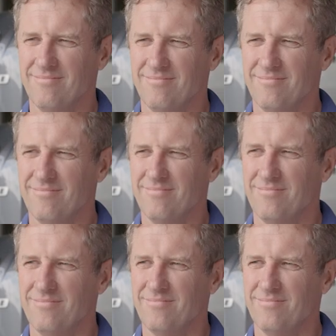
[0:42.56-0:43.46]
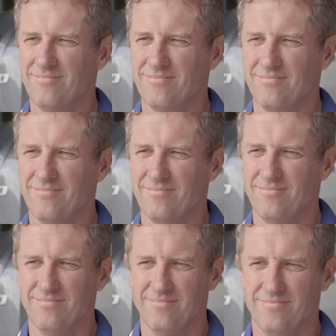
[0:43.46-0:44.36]

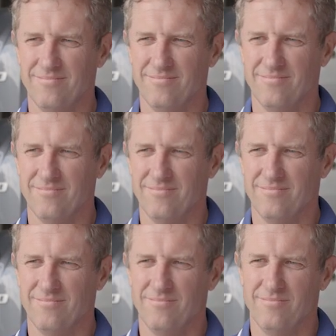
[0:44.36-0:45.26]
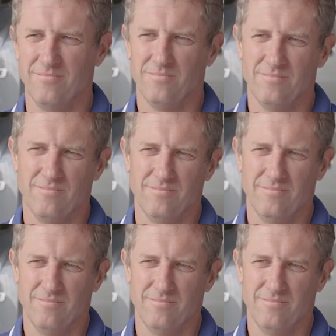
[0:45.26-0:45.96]
(not speaking)